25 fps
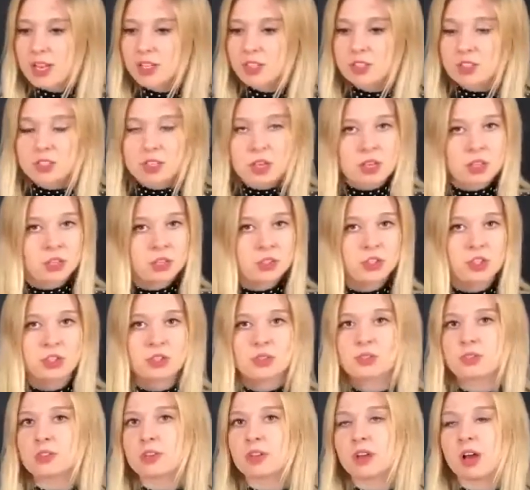it's
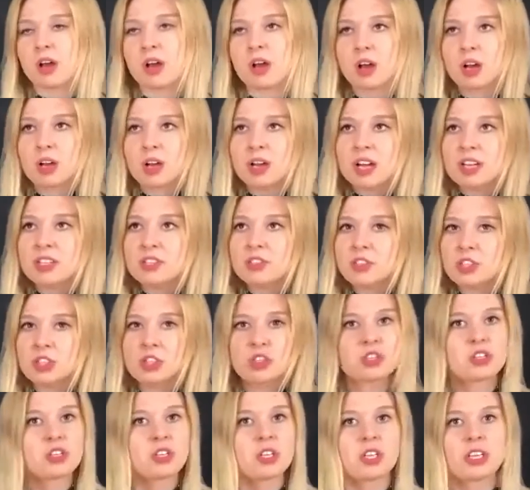just
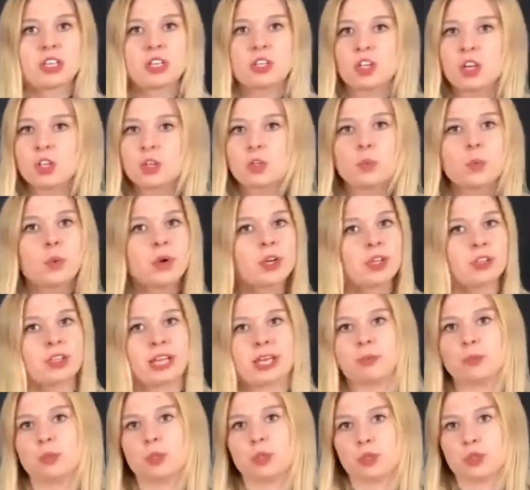conditionally not the water
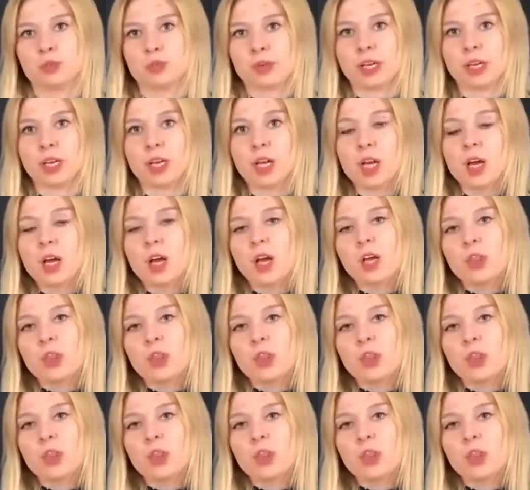that we should drink.